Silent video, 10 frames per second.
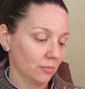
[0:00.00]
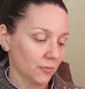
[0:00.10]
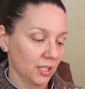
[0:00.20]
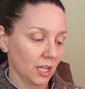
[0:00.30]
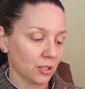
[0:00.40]

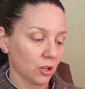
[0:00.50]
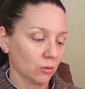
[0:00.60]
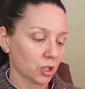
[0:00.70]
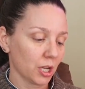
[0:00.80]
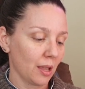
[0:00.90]
start to
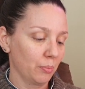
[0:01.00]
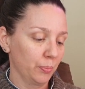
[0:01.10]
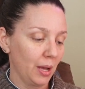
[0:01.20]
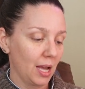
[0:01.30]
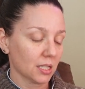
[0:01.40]
hold shape.
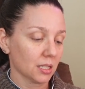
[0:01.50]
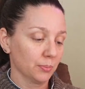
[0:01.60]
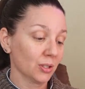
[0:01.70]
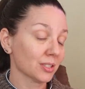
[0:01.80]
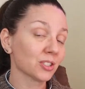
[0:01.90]
But
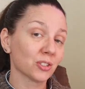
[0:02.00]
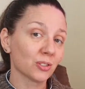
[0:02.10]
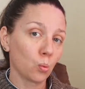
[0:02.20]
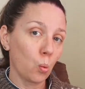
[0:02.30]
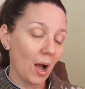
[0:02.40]
because it's just
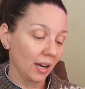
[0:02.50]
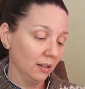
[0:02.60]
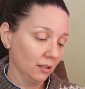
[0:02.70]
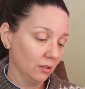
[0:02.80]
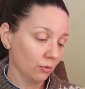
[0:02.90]
the one
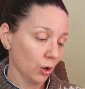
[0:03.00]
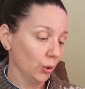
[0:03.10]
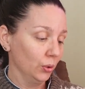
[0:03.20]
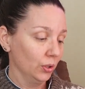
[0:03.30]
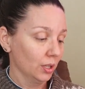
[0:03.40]
row,
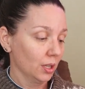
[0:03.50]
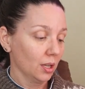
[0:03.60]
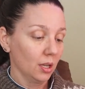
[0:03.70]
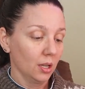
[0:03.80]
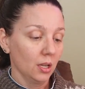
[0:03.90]

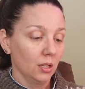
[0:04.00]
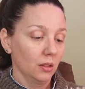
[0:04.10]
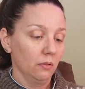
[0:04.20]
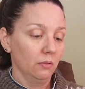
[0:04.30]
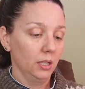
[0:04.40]

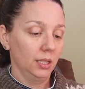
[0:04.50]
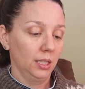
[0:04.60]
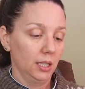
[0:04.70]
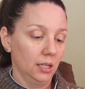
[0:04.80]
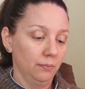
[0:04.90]
they
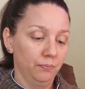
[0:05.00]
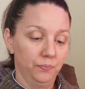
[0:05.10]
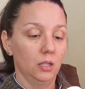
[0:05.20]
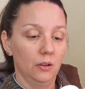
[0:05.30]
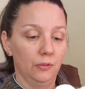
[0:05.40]
really
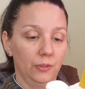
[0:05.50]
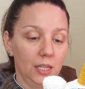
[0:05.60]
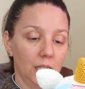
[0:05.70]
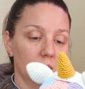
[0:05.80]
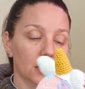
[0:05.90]

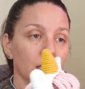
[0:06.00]
flick in at the